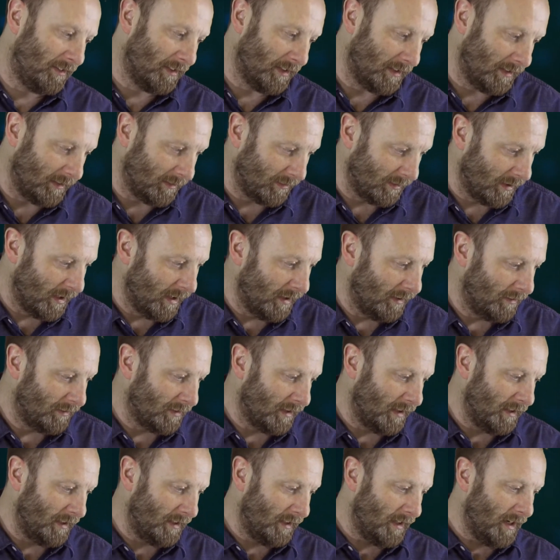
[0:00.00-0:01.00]

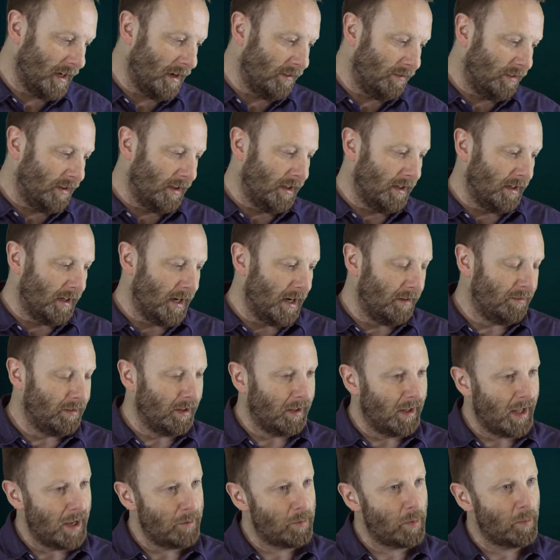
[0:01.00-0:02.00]
side of the
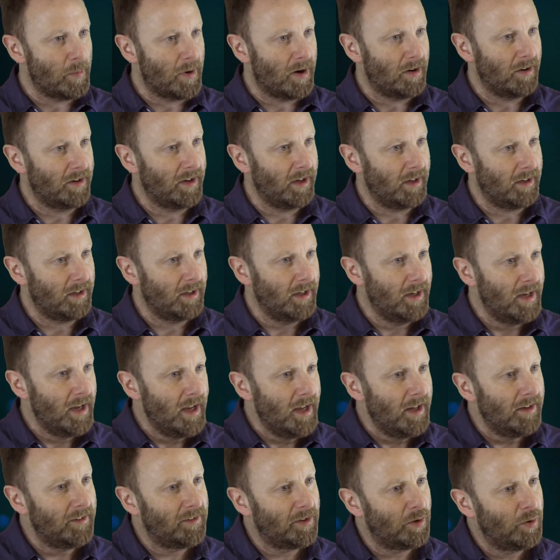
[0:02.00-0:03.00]
labour market.
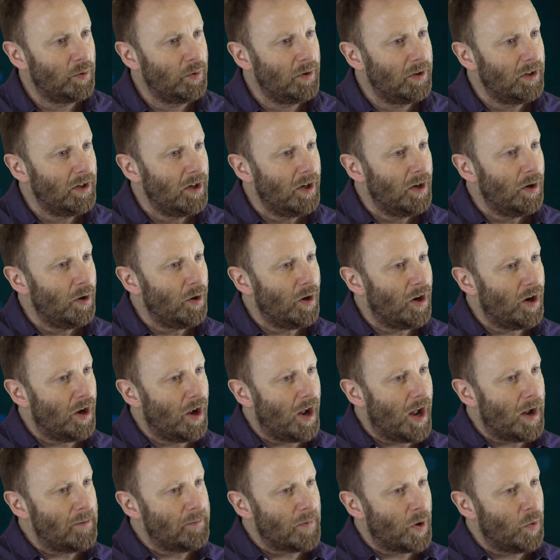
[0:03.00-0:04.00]
So
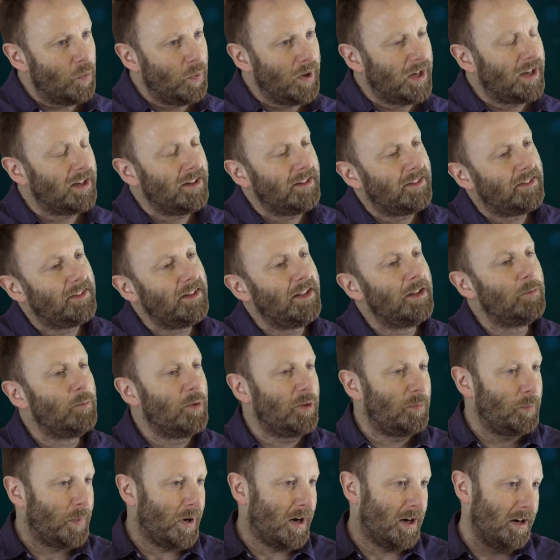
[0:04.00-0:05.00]
we can see them
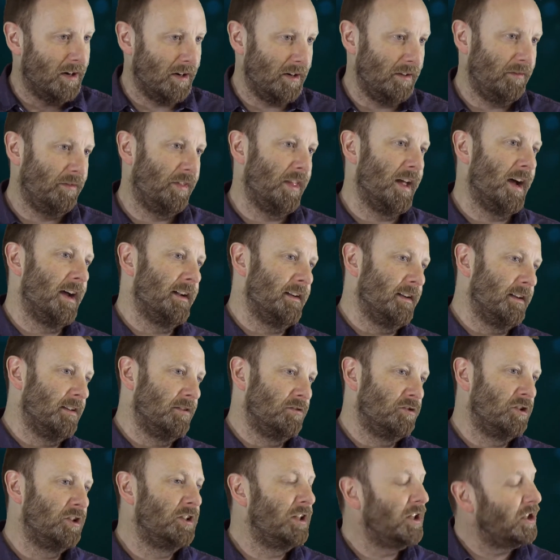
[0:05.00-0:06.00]
as part of
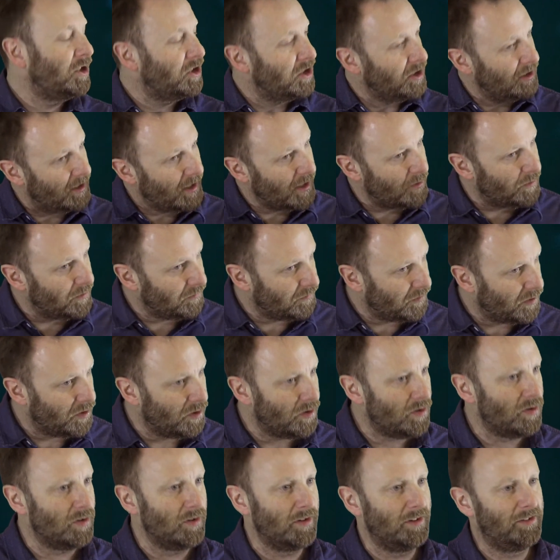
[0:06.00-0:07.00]
that tradition. Now, of
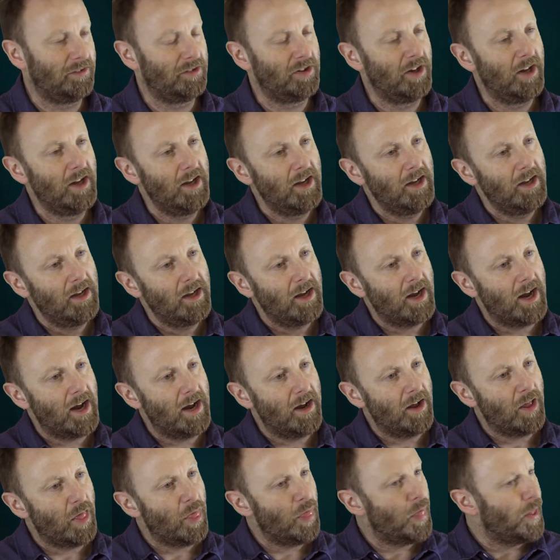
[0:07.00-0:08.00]
course,
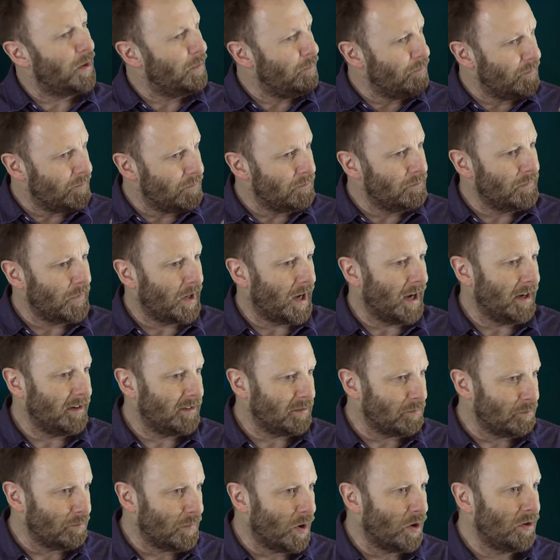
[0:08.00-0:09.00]
the kinds
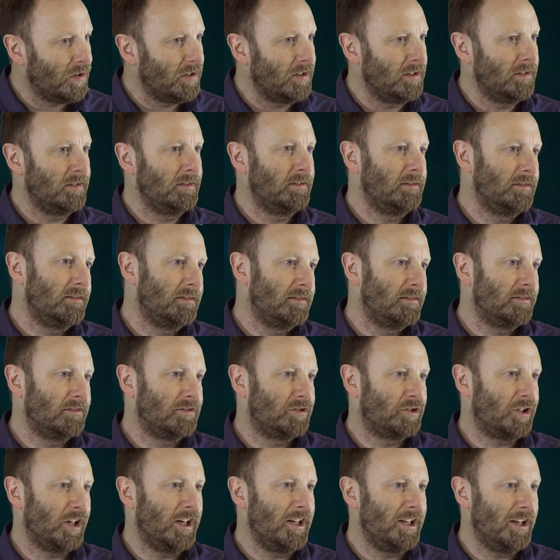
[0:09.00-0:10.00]
of modern
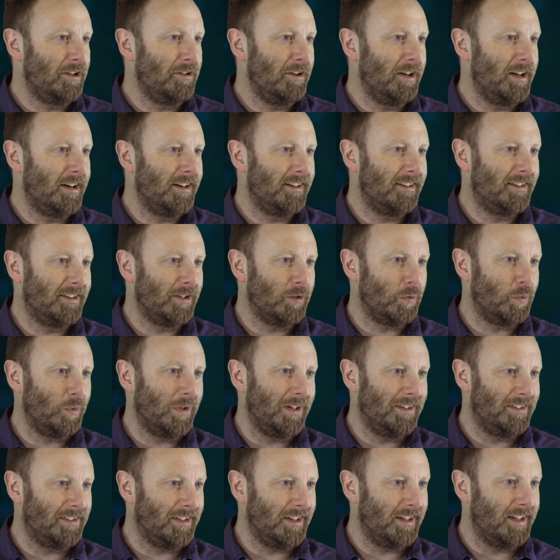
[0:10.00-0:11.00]
trade unions that
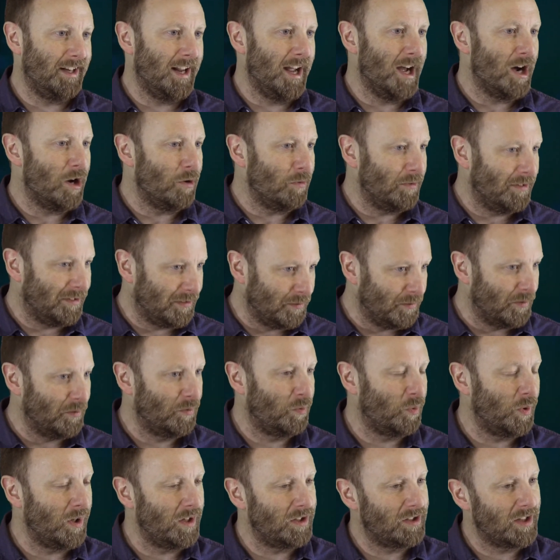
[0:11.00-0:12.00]
we see now, some of
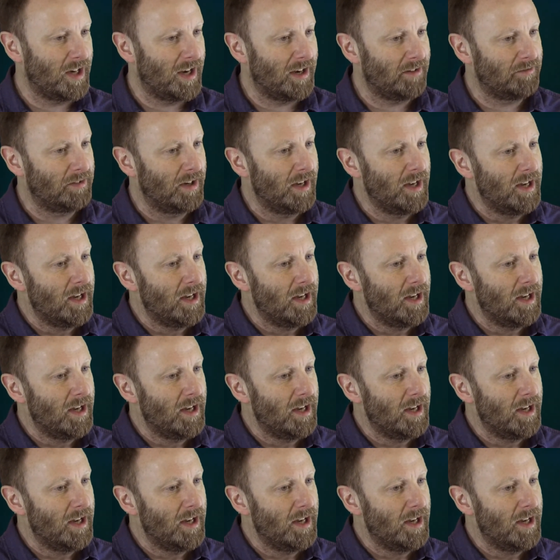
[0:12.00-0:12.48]
which have